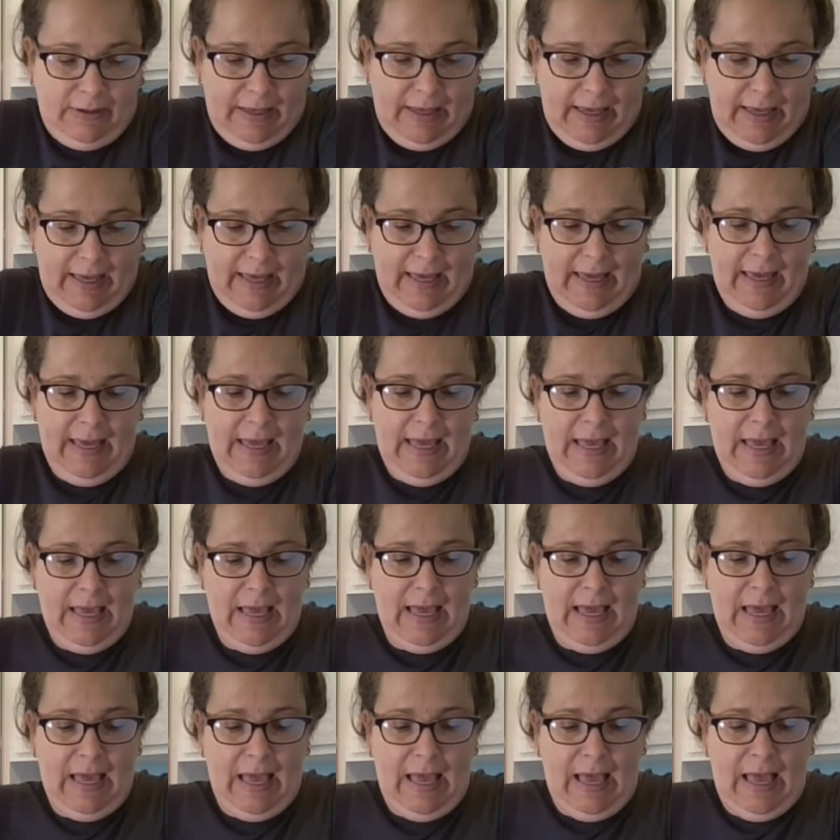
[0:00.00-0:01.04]
okay,
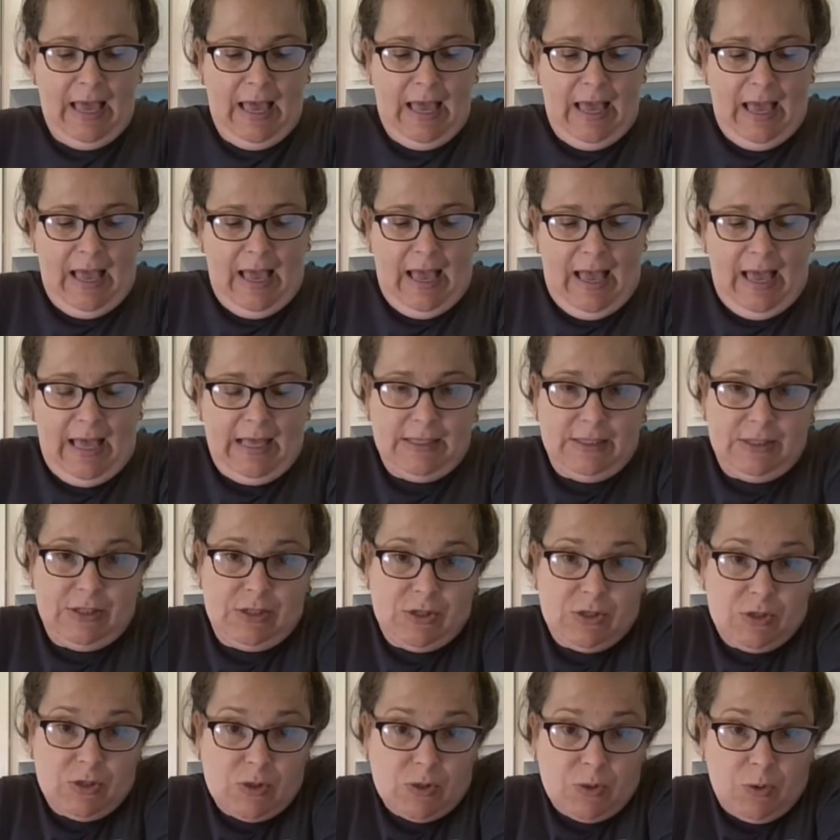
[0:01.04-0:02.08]
and
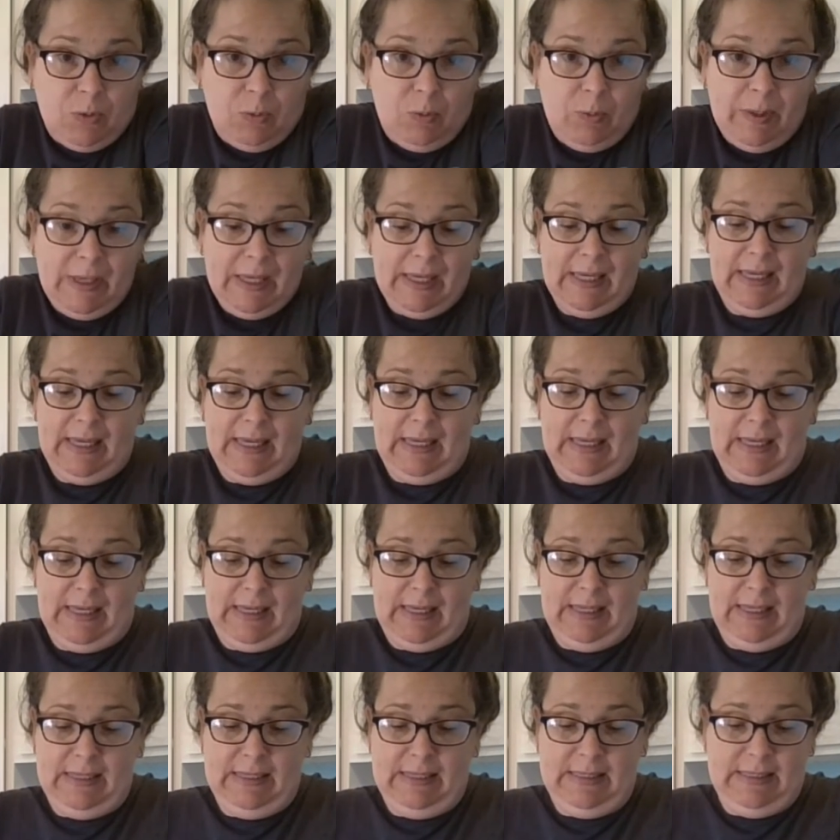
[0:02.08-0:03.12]

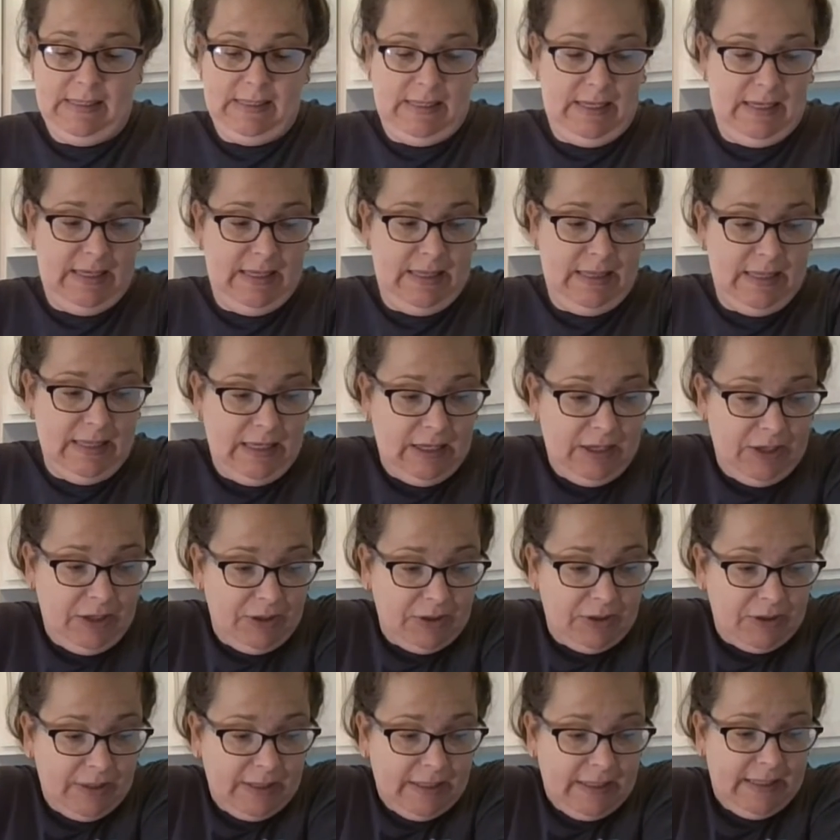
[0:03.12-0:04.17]
squeeze the
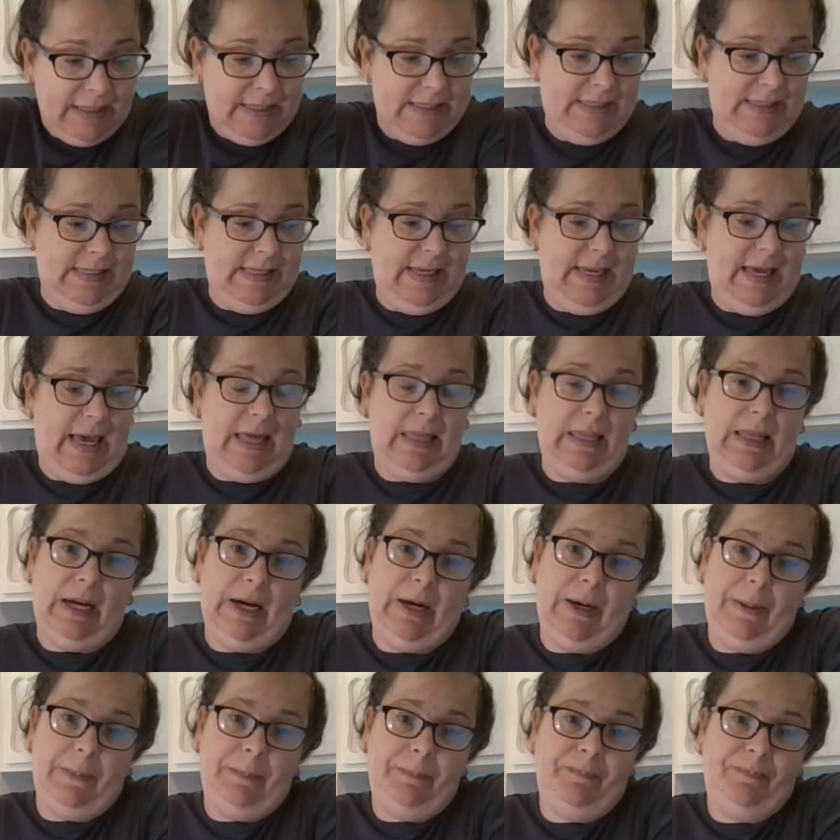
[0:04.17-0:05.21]
ingredients
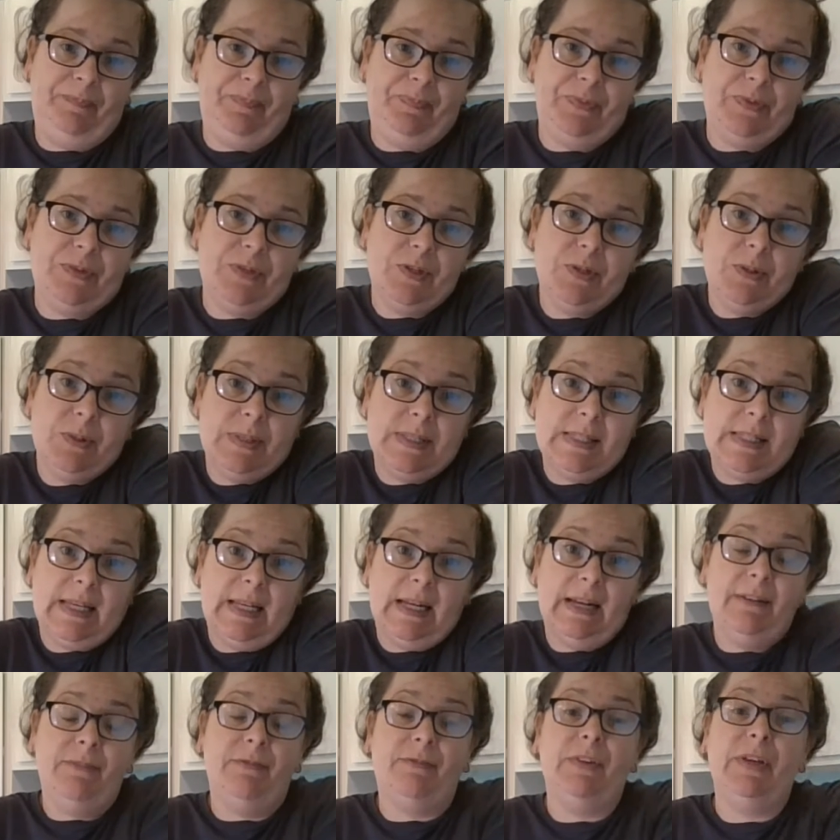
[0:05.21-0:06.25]
together. So it's
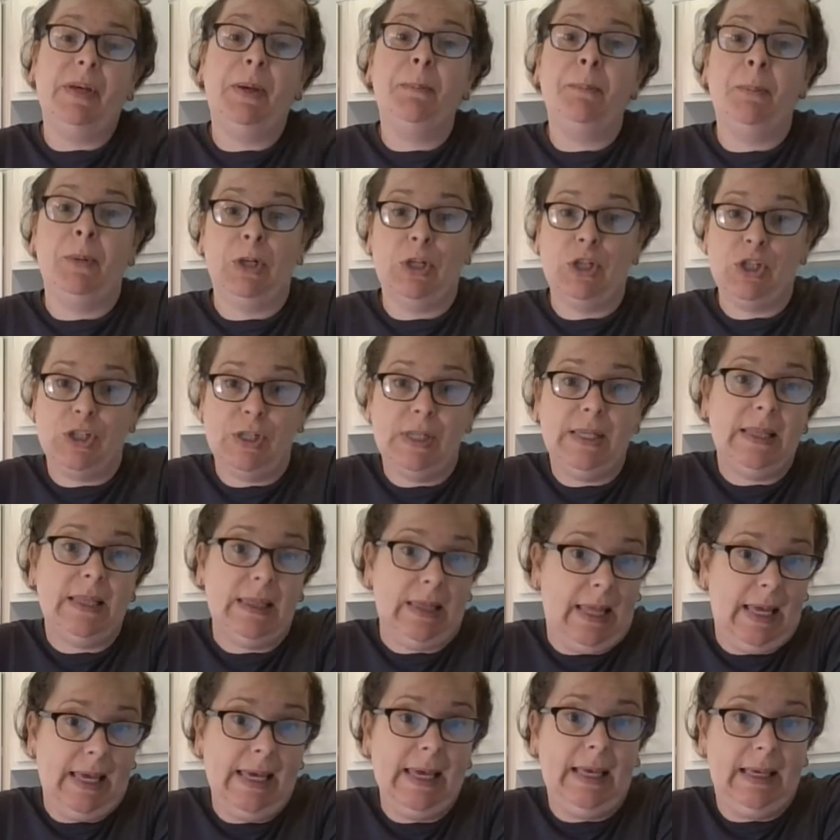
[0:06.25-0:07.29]
going to feel mushy
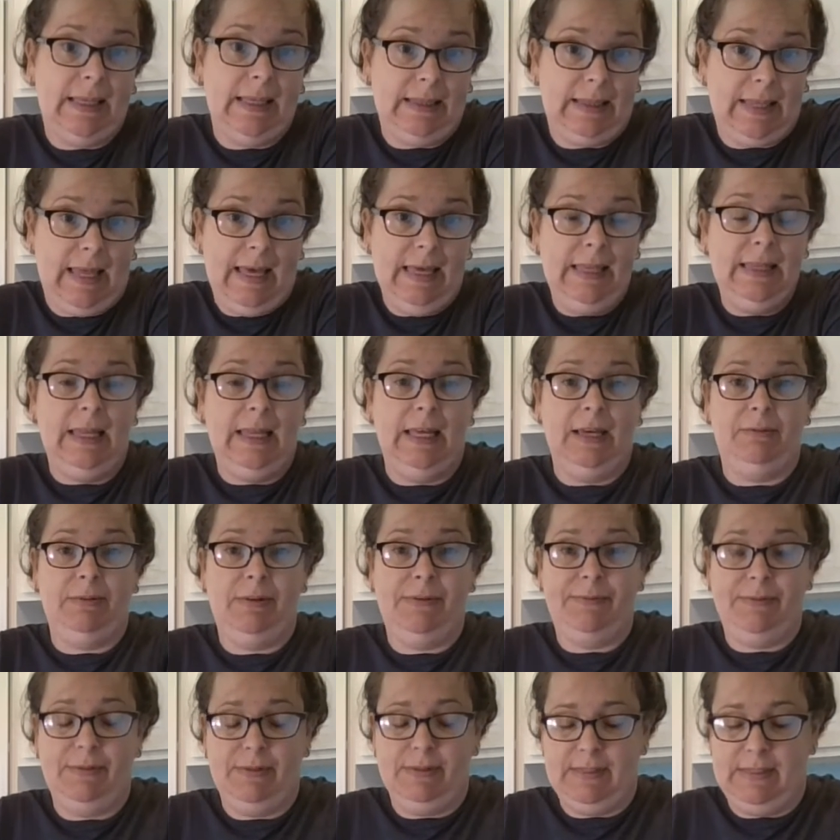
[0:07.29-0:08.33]
like clay, like
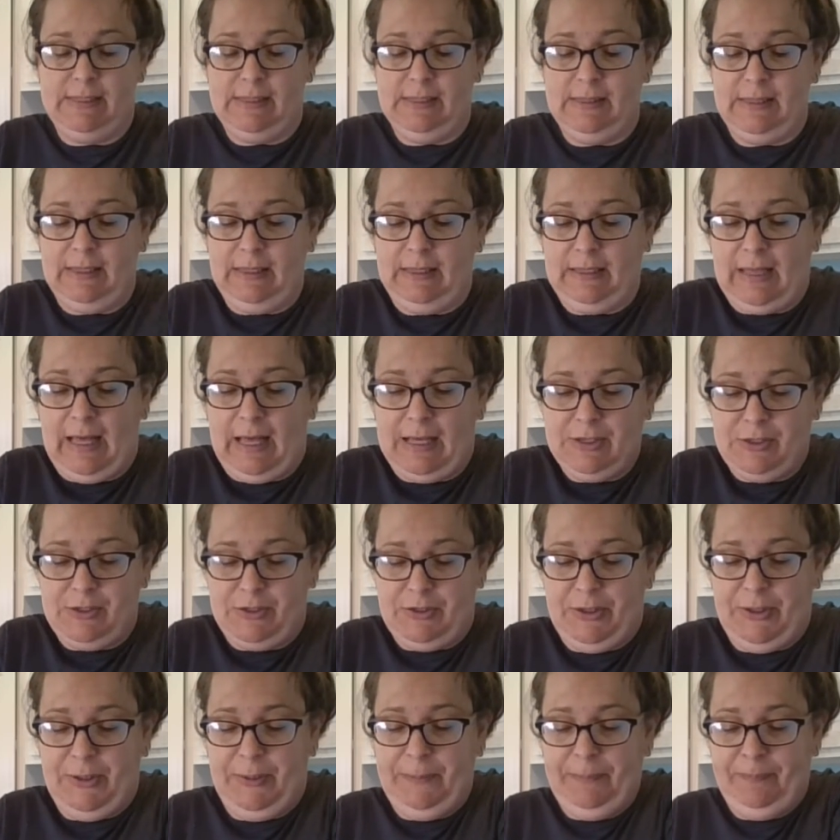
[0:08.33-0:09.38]
we've used in the
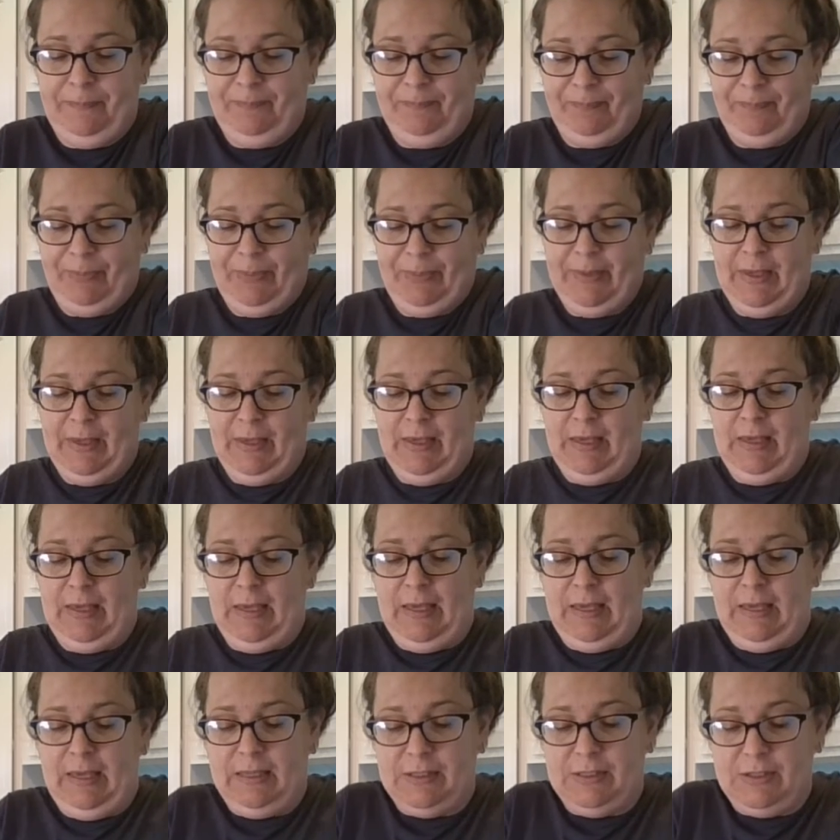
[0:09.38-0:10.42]
classroom.
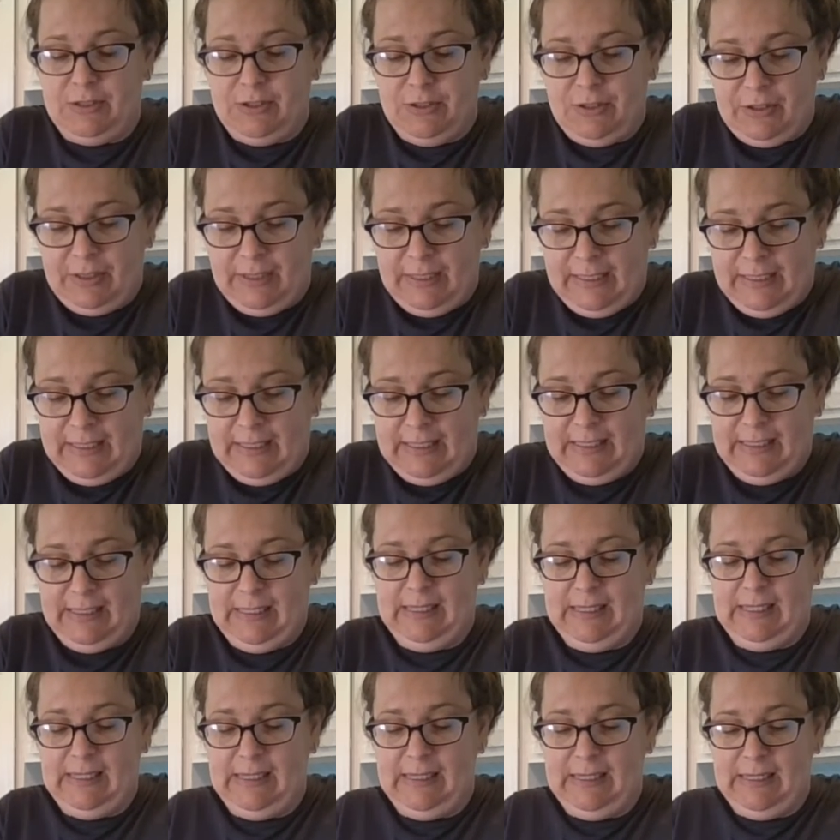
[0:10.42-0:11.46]
And so you're going to
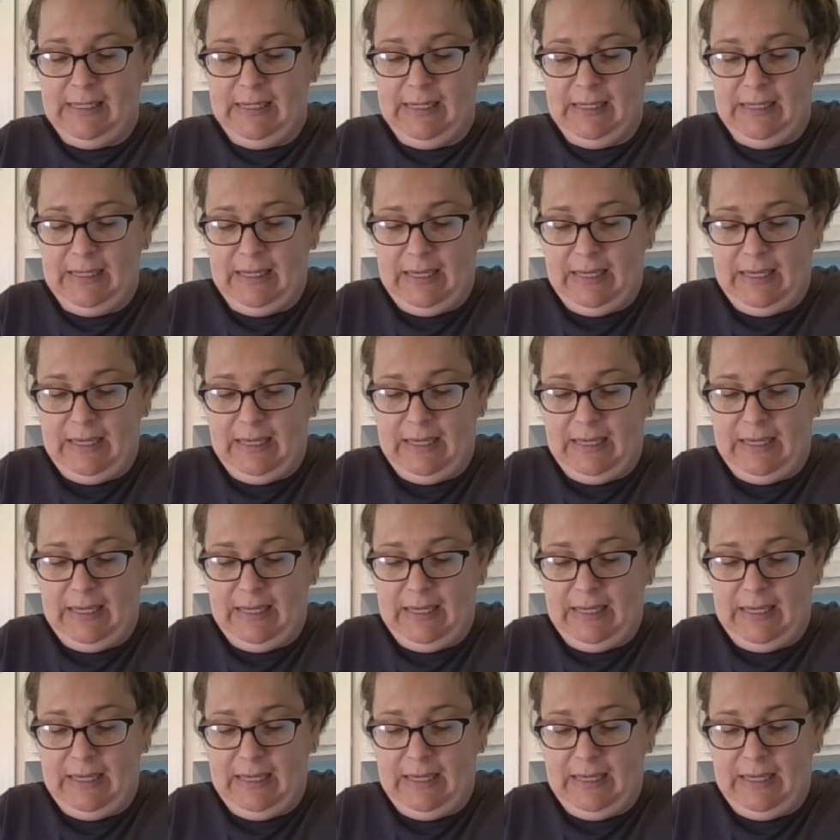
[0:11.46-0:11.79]
knead